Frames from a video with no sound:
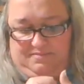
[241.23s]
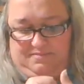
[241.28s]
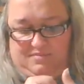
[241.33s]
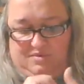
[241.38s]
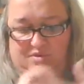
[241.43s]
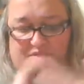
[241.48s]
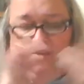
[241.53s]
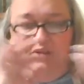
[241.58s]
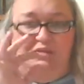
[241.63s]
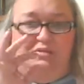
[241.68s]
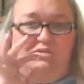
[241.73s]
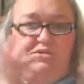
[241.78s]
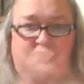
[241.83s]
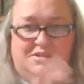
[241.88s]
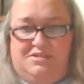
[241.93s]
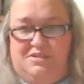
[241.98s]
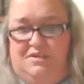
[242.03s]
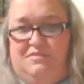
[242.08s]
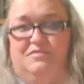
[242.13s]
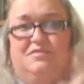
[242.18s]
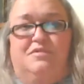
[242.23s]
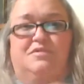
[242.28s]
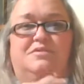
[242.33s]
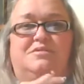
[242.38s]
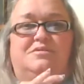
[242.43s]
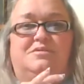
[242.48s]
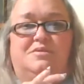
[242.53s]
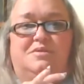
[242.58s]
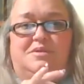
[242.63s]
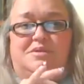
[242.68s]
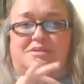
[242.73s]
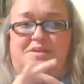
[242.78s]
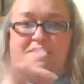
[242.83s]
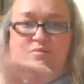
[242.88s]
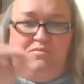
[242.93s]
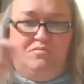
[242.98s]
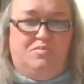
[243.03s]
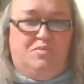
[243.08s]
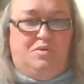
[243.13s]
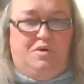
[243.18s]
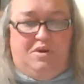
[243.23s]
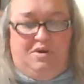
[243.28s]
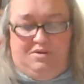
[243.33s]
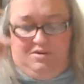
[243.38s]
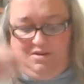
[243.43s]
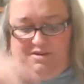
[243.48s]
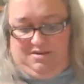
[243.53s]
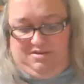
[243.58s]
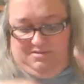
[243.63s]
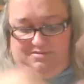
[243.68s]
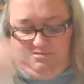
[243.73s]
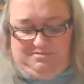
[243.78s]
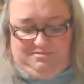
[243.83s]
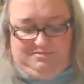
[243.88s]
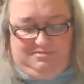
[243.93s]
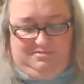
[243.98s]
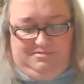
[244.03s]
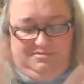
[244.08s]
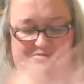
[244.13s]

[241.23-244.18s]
So like John Sanford's Lucas Davenport and